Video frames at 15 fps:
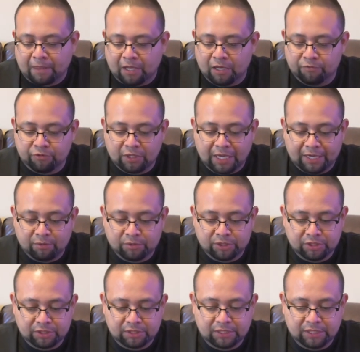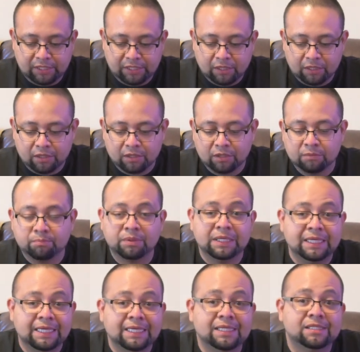If you like what you see,
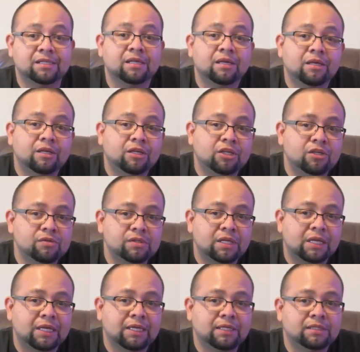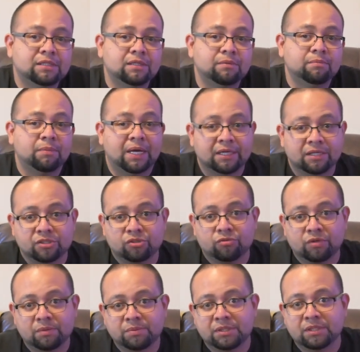please use the links in my
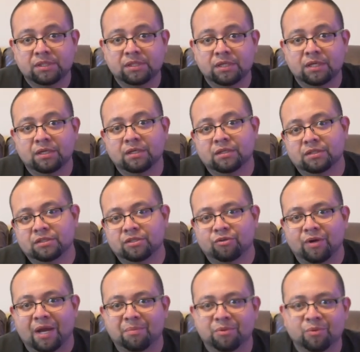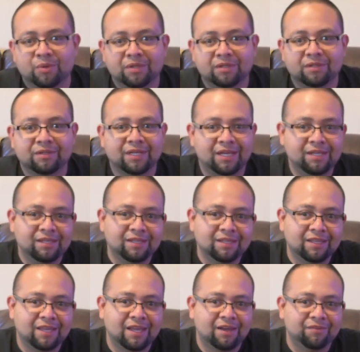description to grab you one. Okay,
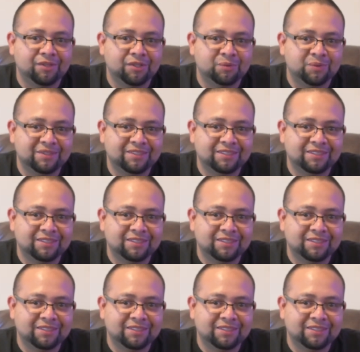have a good